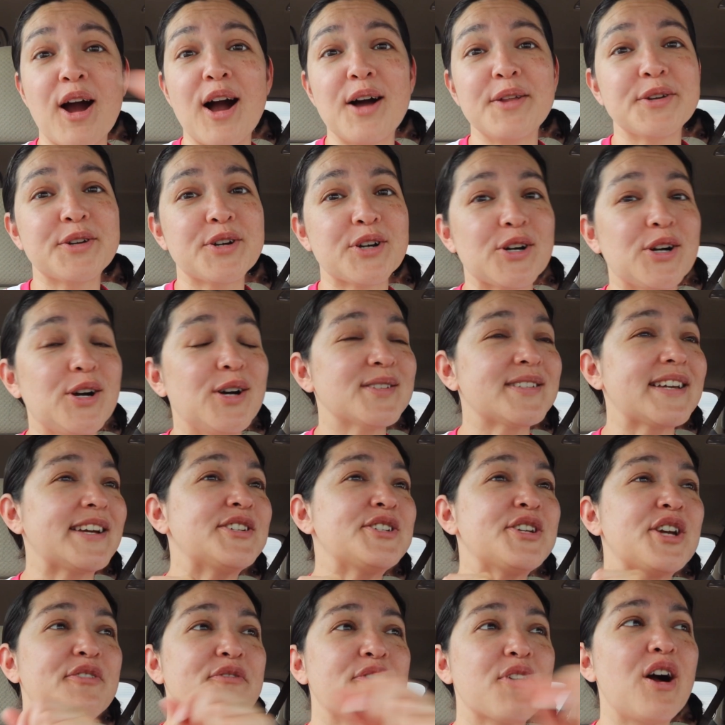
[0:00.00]
all the girls. I
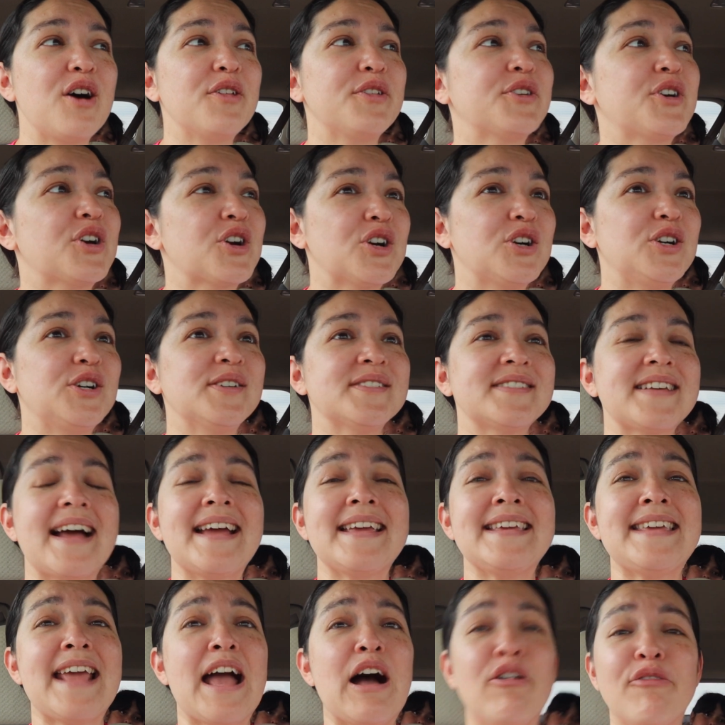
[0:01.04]
cheer for all the girls.
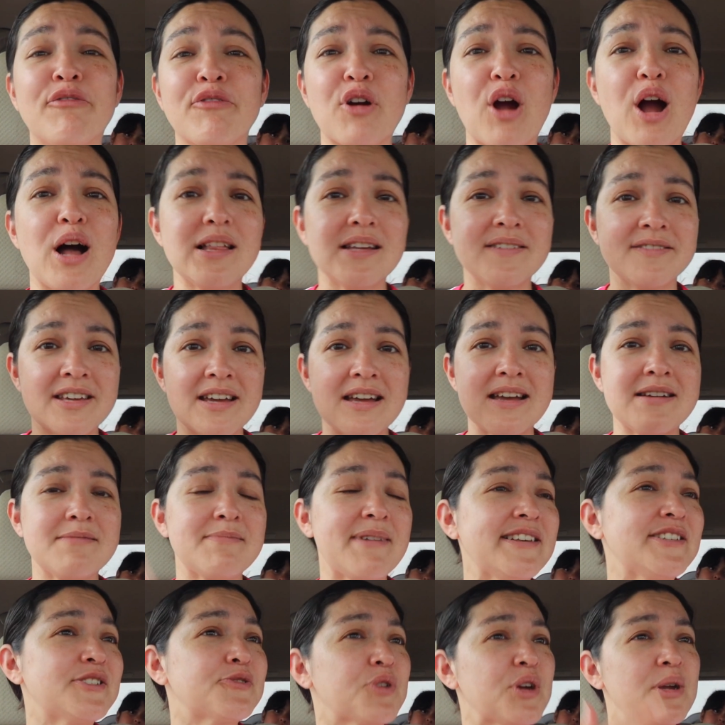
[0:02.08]
I yell for all of them.
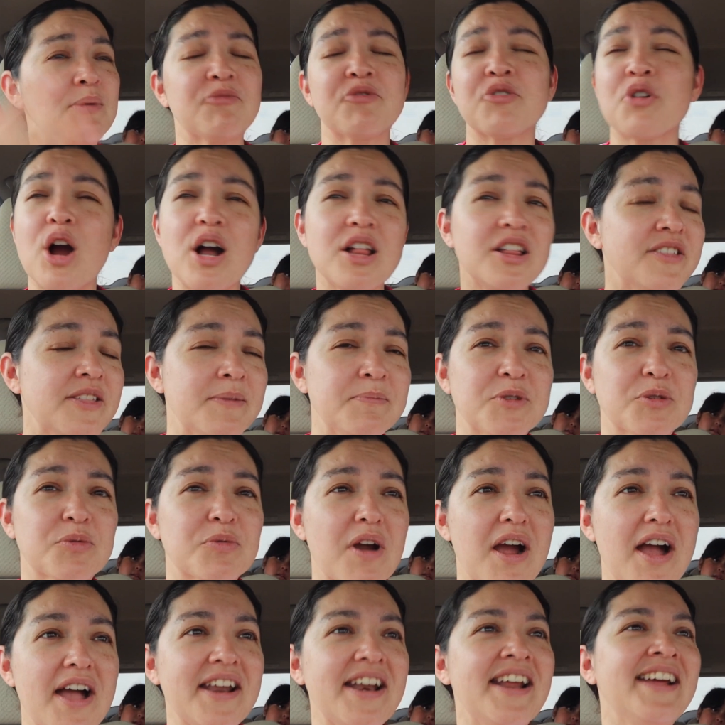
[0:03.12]
I scream for all of them to
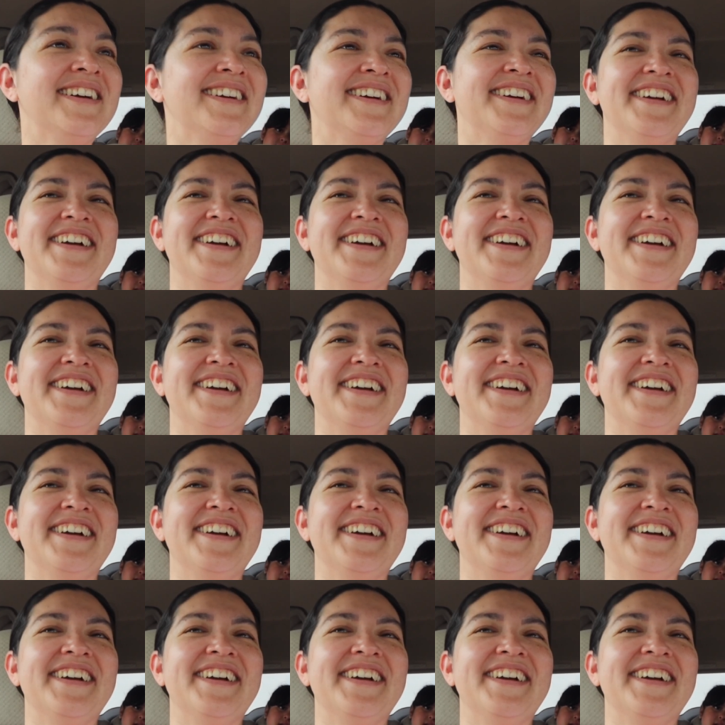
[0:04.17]
run.